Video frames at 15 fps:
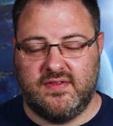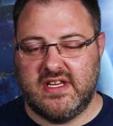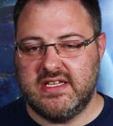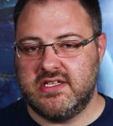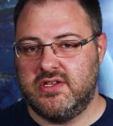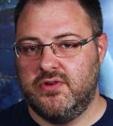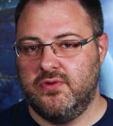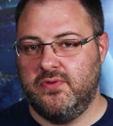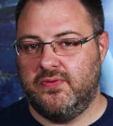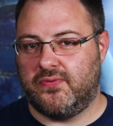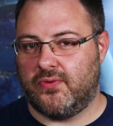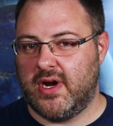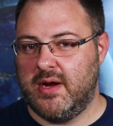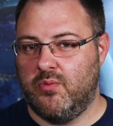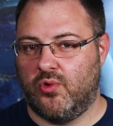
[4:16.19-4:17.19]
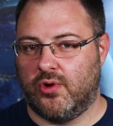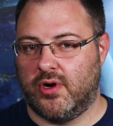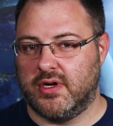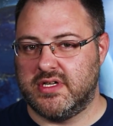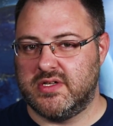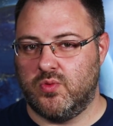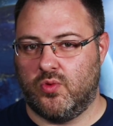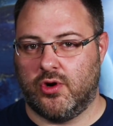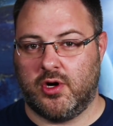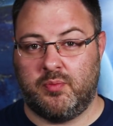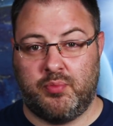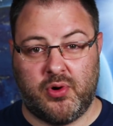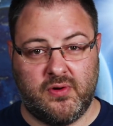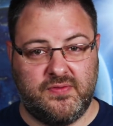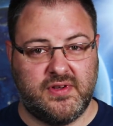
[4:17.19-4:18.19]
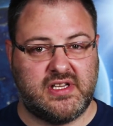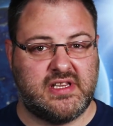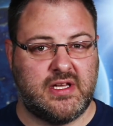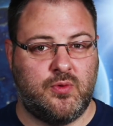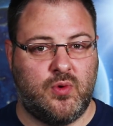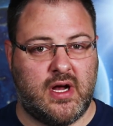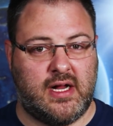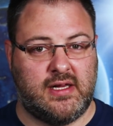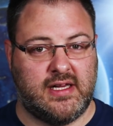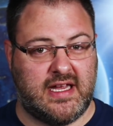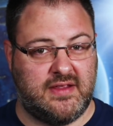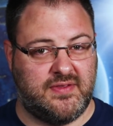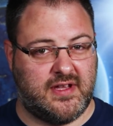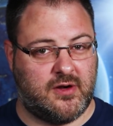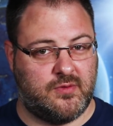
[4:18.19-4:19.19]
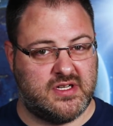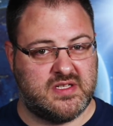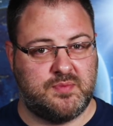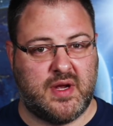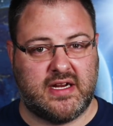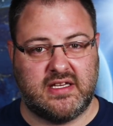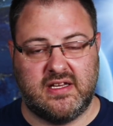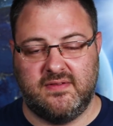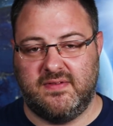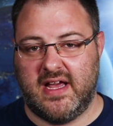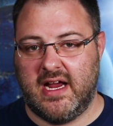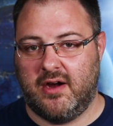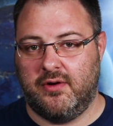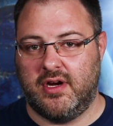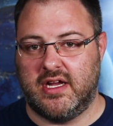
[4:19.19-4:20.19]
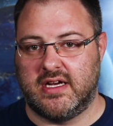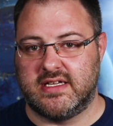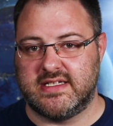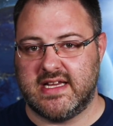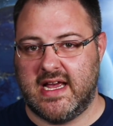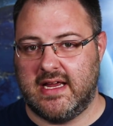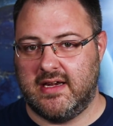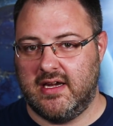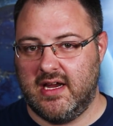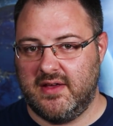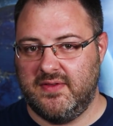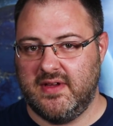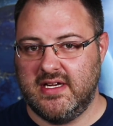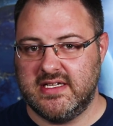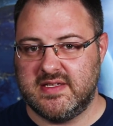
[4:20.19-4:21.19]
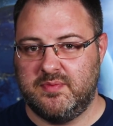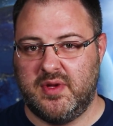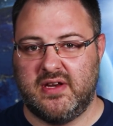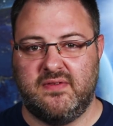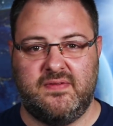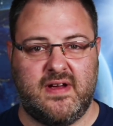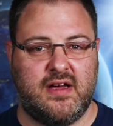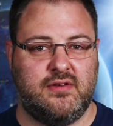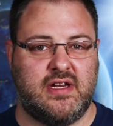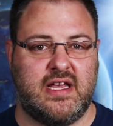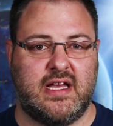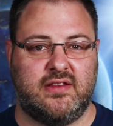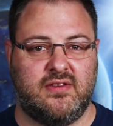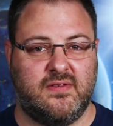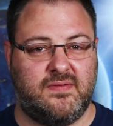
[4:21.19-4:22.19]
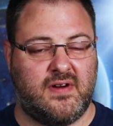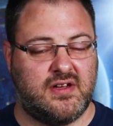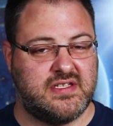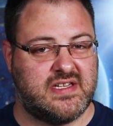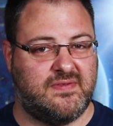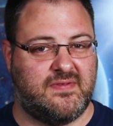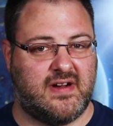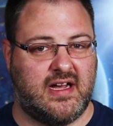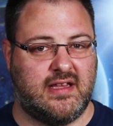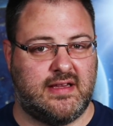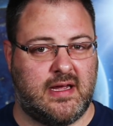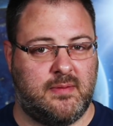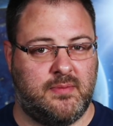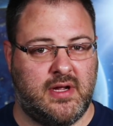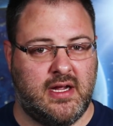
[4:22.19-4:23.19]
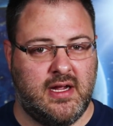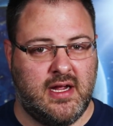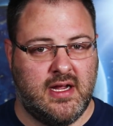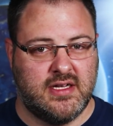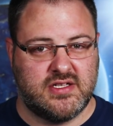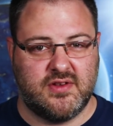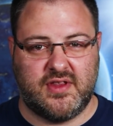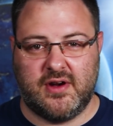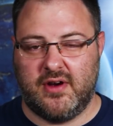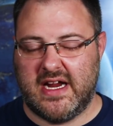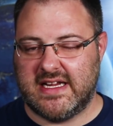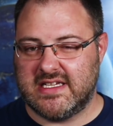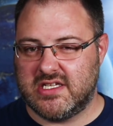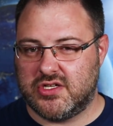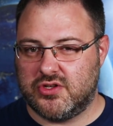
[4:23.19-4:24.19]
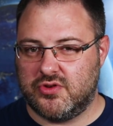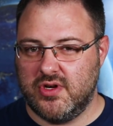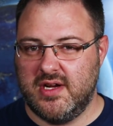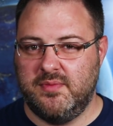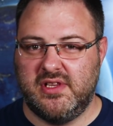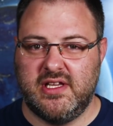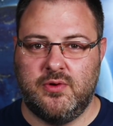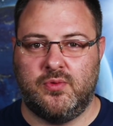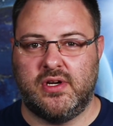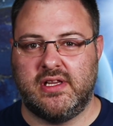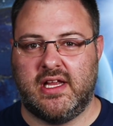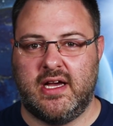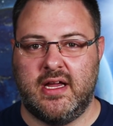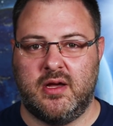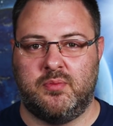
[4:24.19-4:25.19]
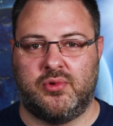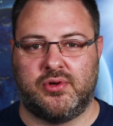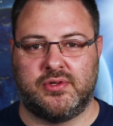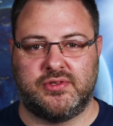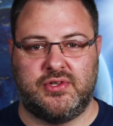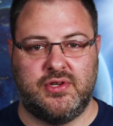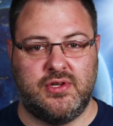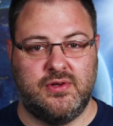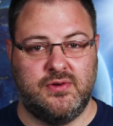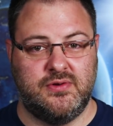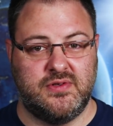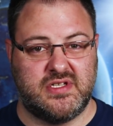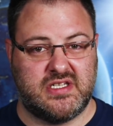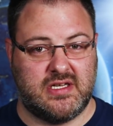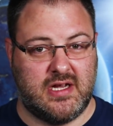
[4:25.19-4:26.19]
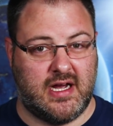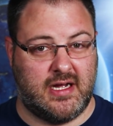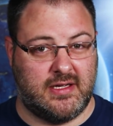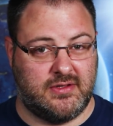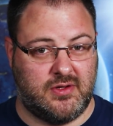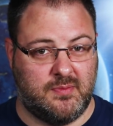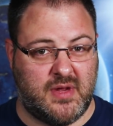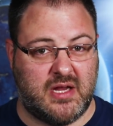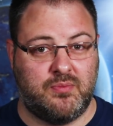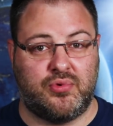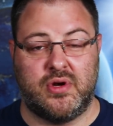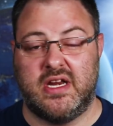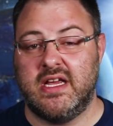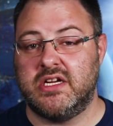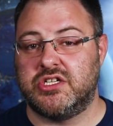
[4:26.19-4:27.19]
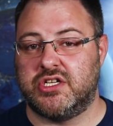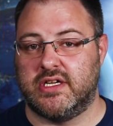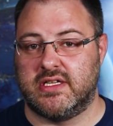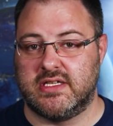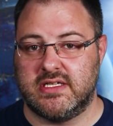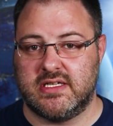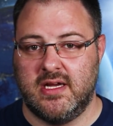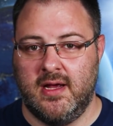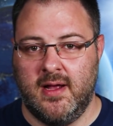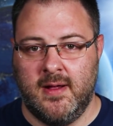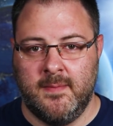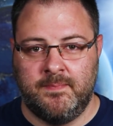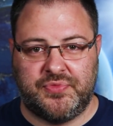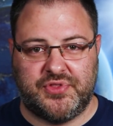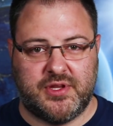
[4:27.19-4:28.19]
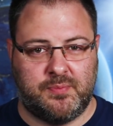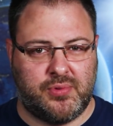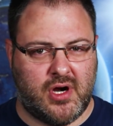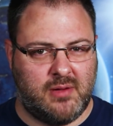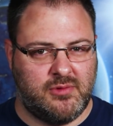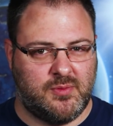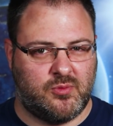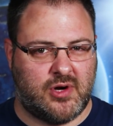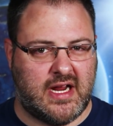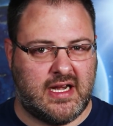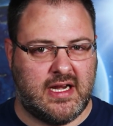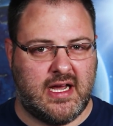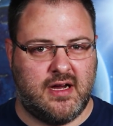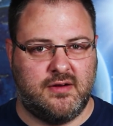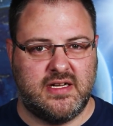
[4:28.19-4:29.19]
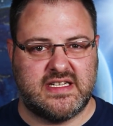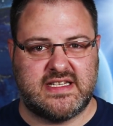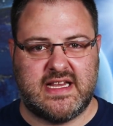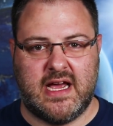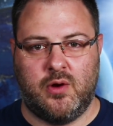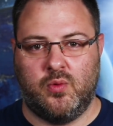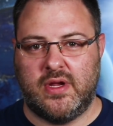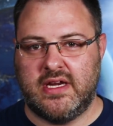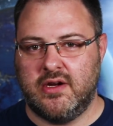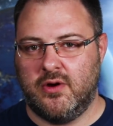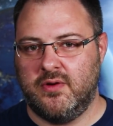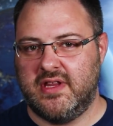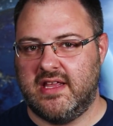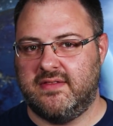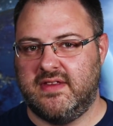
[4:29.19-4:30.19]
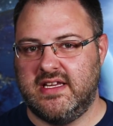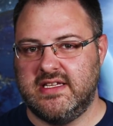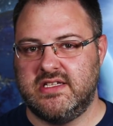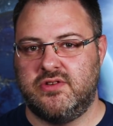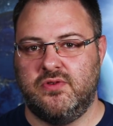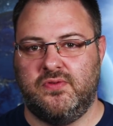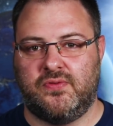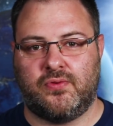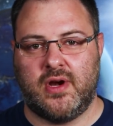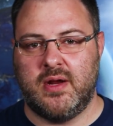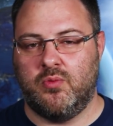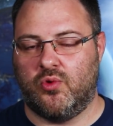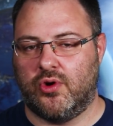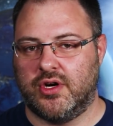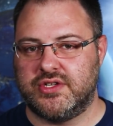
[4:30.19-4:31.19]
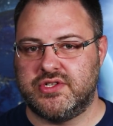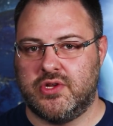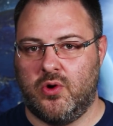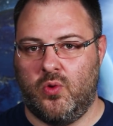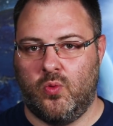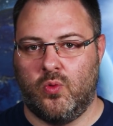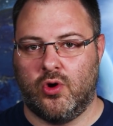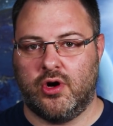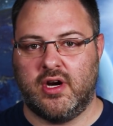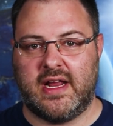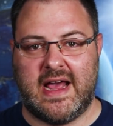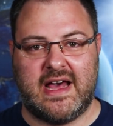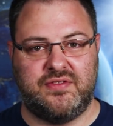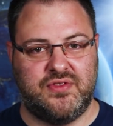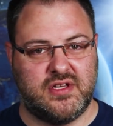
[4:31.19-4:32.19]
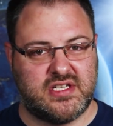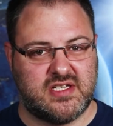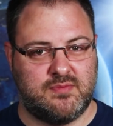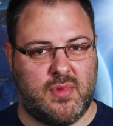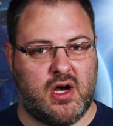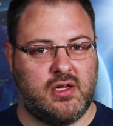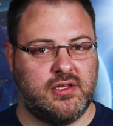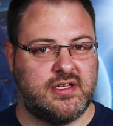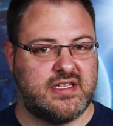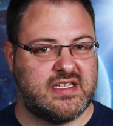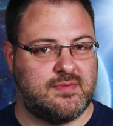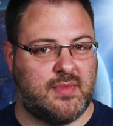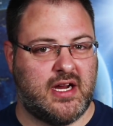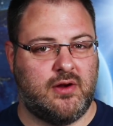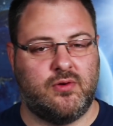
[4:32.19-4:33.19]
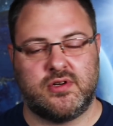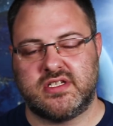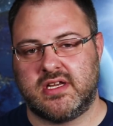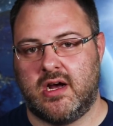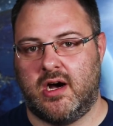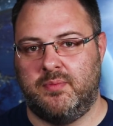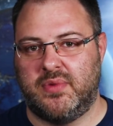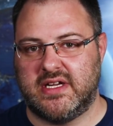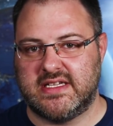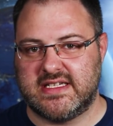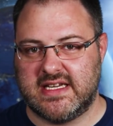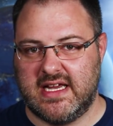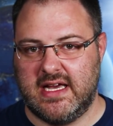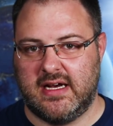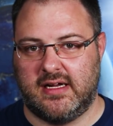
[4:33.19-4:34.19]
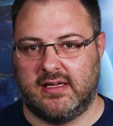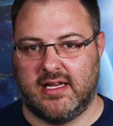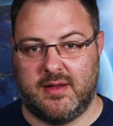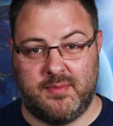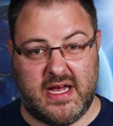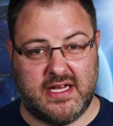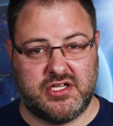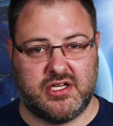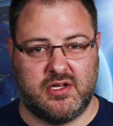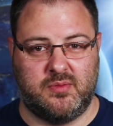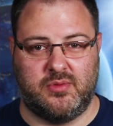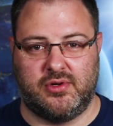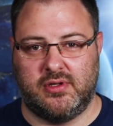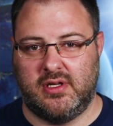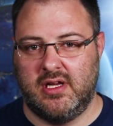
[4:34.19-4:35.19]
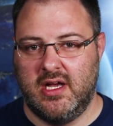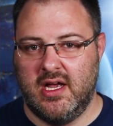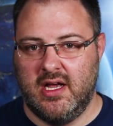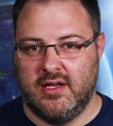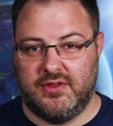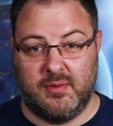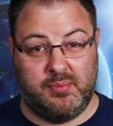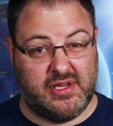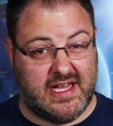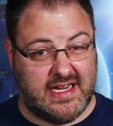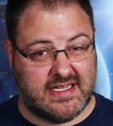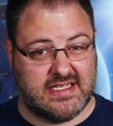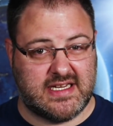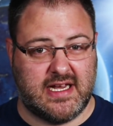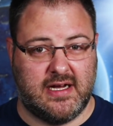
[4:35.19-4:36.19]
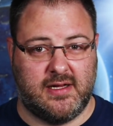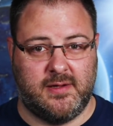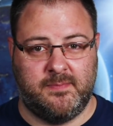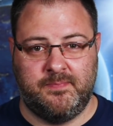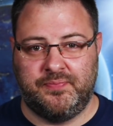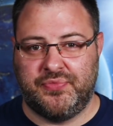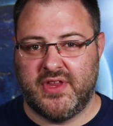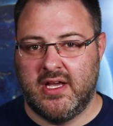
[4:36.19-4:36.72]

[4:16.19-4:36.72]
These two frameworks work perfectly well in their respective areas, and nothing's been found yet to falsify them. So they're extremely reliable to use to make predictions. The problem right now is that we know that these two frameworks don't work at the smallest microscopic scale imaginable, the Planck scale.